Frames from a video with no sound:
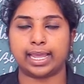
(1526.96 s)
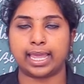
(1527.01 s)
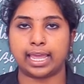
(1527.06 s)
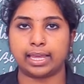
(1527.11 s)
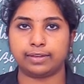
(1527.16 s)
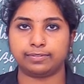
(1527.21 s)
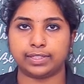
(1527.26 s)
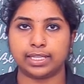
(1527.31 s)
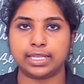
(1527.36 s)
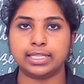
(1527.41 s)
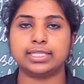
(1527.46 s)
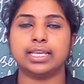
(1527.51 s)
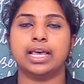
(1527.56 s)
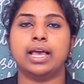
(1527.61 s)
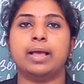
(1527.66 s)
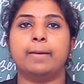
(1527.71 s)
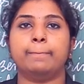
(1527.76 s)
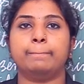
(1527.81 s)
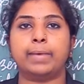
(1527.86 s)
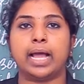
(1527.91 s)
gave this
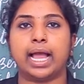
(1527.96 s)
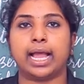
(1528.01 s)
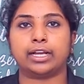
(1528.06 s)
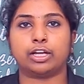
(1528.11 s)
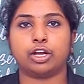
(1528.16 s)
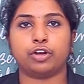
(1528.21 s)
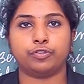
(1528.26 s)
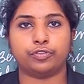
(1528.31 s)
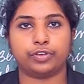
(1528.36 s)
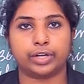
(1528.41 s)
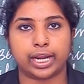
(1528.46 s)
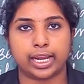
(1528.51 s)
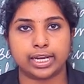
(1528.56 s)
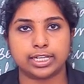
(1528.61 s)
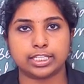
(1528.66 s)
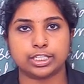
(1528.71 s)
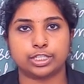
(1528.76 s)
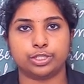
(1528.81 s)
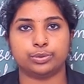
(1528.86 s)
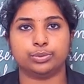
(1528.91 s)
bag of
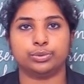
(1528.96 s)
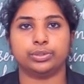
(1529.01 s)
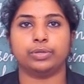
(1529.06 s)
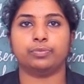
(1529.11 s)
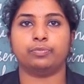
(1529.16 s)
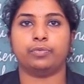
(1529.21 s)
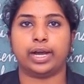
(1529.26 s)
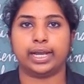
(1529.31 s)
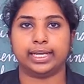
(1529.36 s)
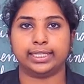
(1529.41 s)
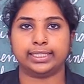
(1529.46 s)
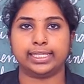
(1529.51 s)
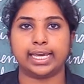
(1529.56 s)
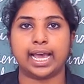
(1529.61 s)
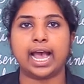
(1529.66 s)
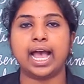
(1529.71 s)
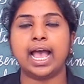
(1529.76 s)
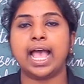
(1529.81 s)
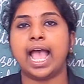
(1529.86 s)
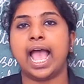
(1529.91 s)
grains to the
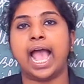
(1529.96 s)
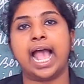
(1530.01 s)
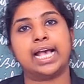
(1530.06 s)
vaidya